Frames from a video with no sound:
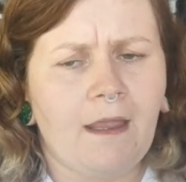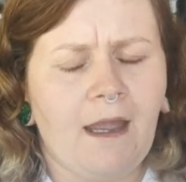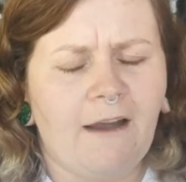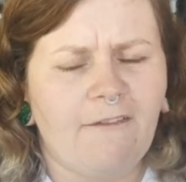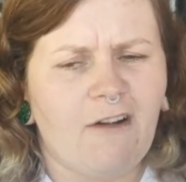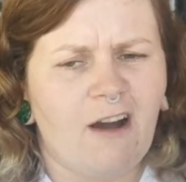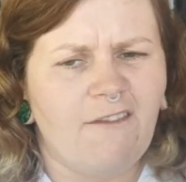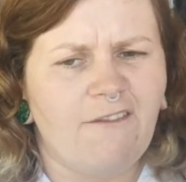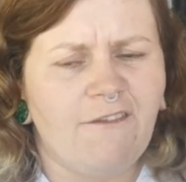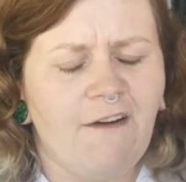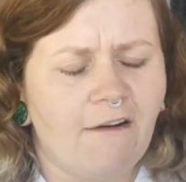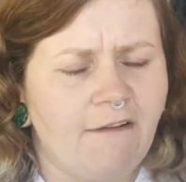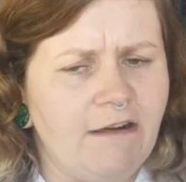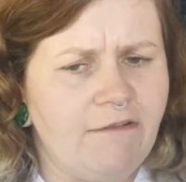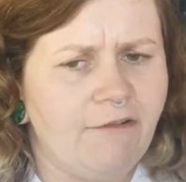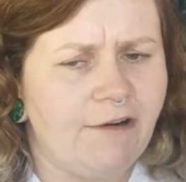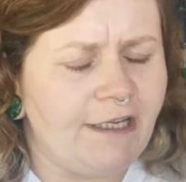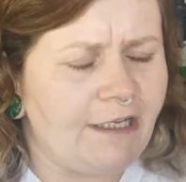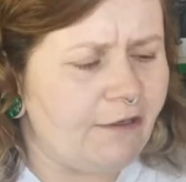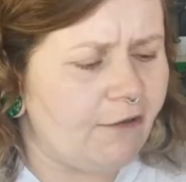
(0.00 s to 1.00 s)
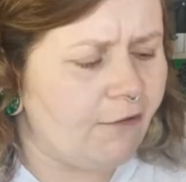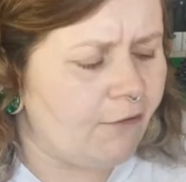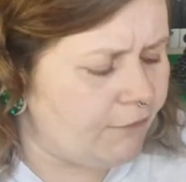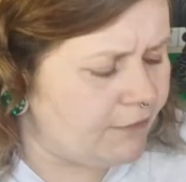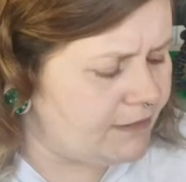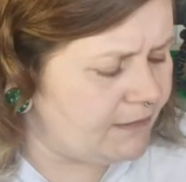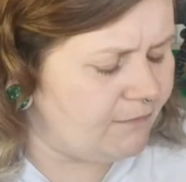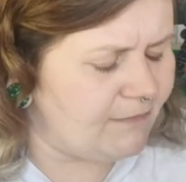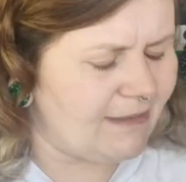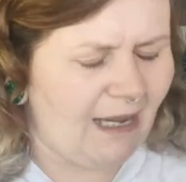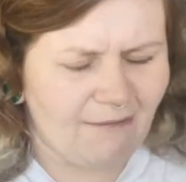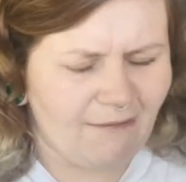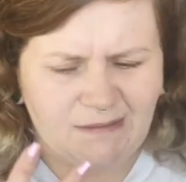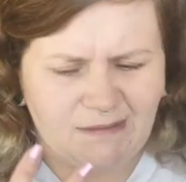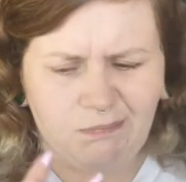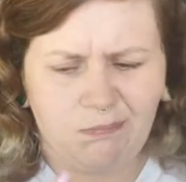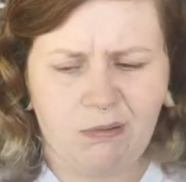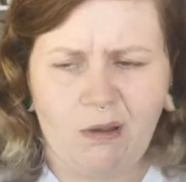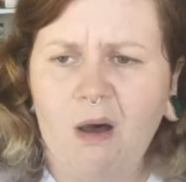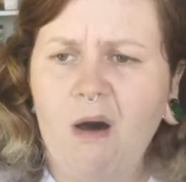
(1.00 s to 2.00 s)
I've got a very runny nose. Now it's
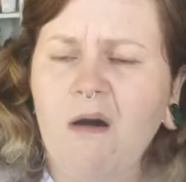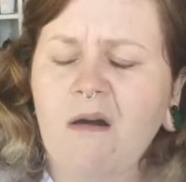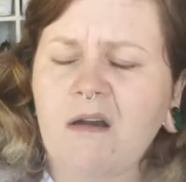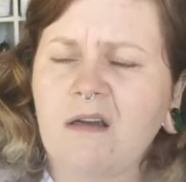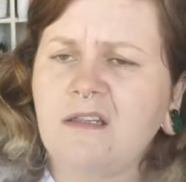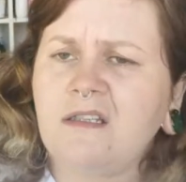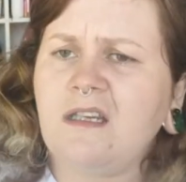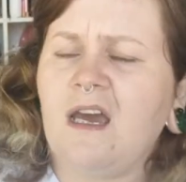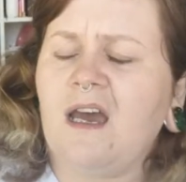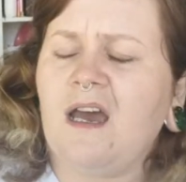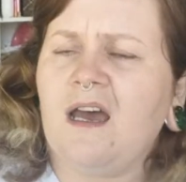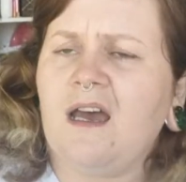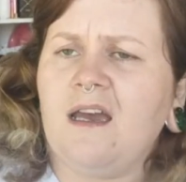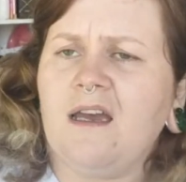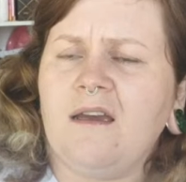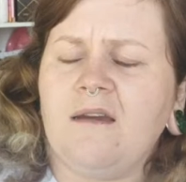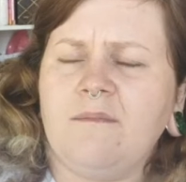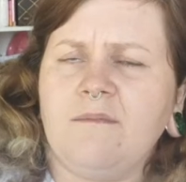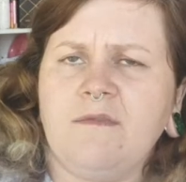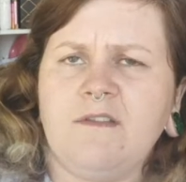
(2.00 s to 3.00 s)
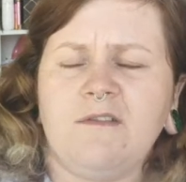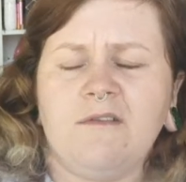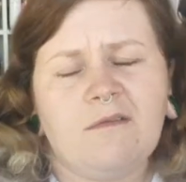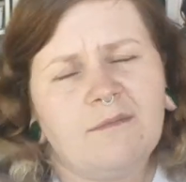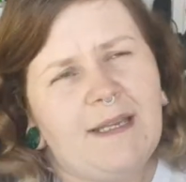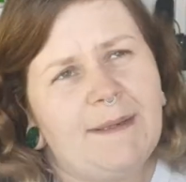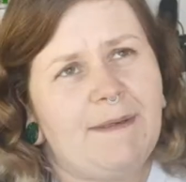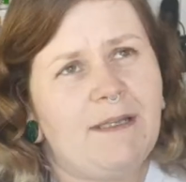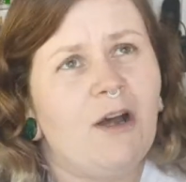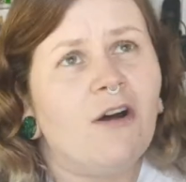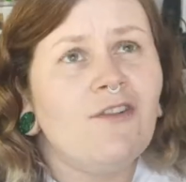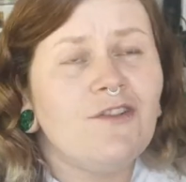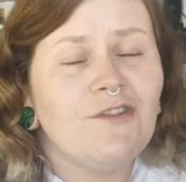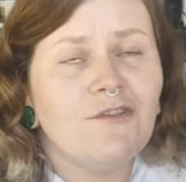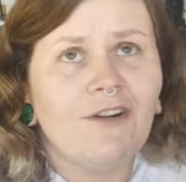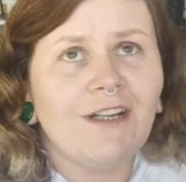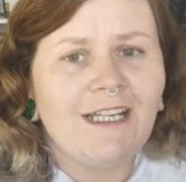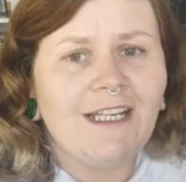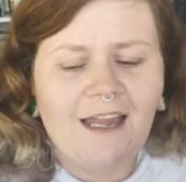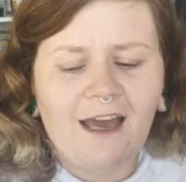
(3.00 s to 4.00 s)
blocked, so maybe not so
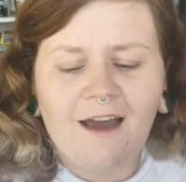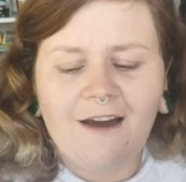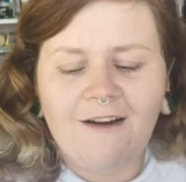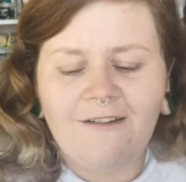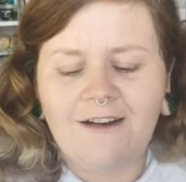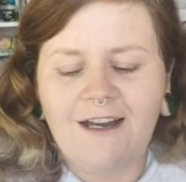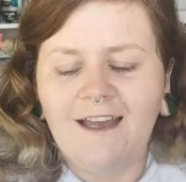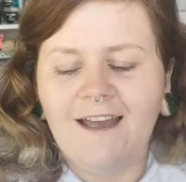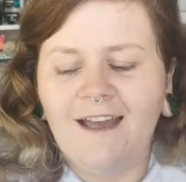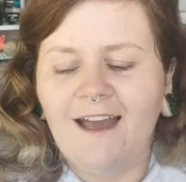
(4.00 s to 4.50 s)
runny now.